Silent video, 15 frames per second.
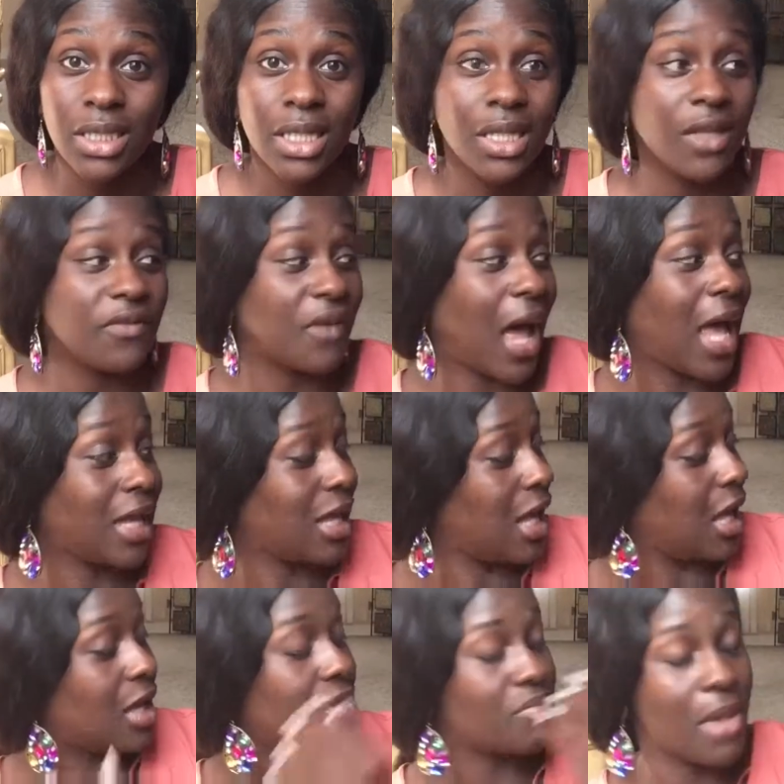And if I
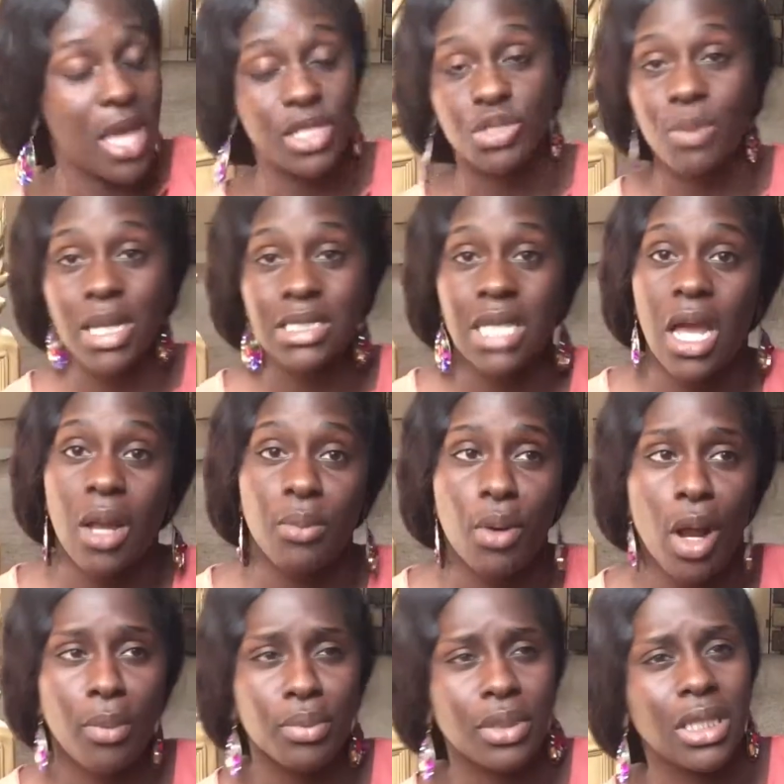can't manage my time
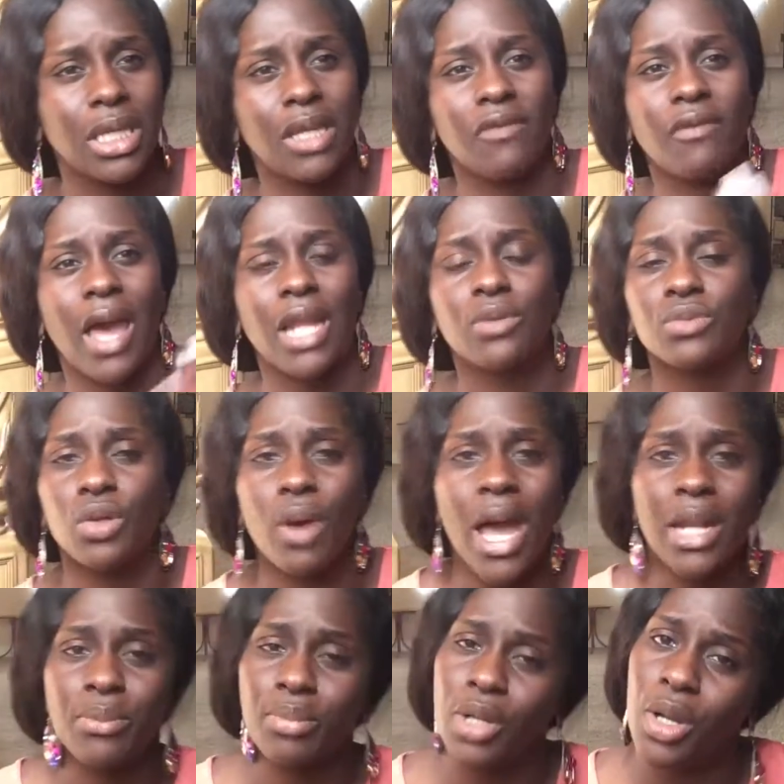properly, if I don't know how
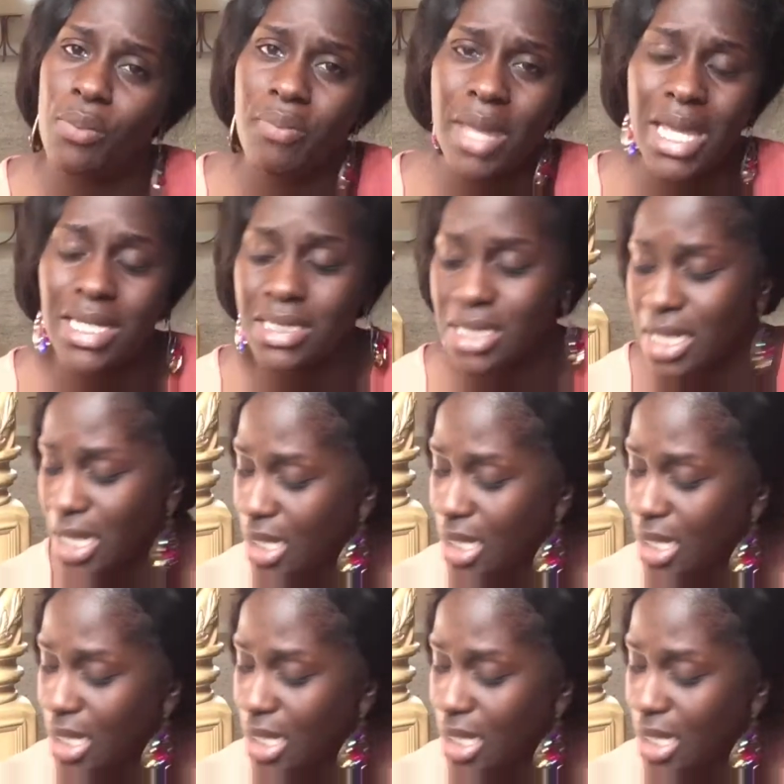to commit,